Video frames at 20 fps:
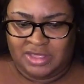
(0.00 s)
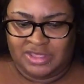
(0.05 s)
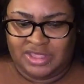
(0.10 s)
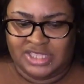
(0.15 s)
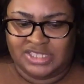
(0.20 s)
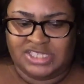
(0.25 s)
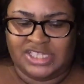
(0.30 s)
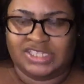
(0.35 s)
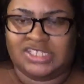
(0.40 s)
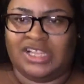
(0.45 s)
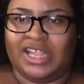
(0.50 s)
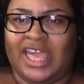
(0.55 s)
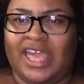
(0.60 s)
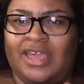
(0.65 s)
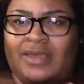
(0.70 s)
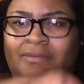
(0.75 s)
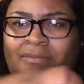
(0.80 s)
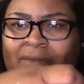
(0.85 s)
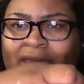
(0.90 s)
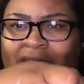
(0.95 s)
this is
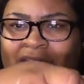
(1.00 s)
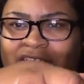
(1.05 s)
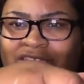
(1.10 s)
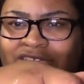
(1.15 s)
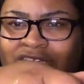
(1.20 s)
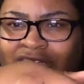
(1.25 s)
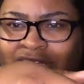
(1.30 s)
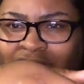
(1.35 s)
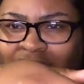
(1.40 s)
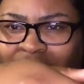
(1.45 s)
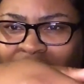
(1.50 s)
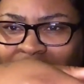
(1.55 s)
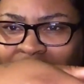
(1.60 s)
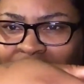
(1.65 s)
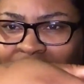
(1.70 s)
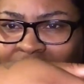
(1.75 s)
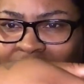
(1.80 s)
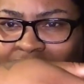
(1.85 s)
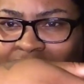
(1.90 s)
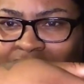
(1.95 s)
like magic
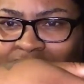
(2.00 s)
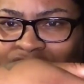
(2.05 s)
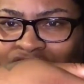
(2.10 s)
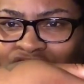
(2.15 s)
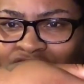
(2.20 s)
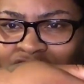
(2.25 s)
and it's